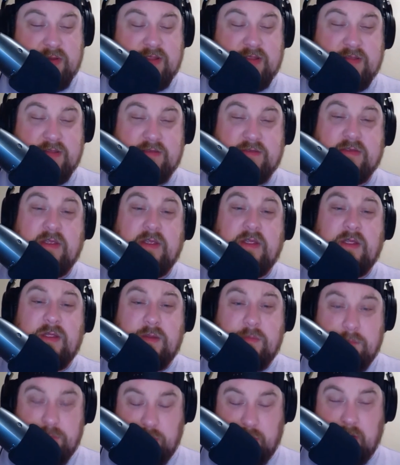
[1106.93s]
is
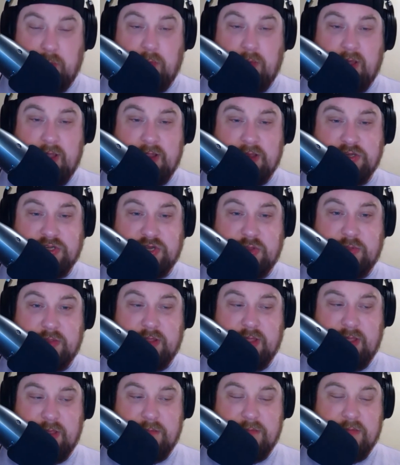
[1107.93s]
Bray Wyatt
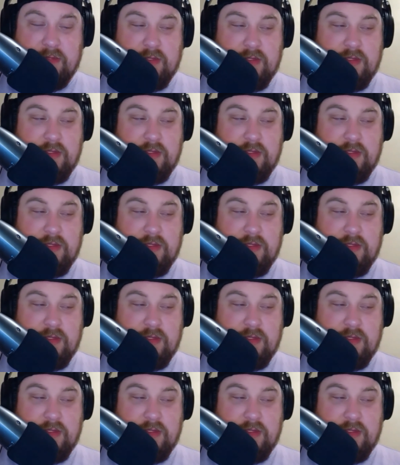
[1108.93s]
showing up.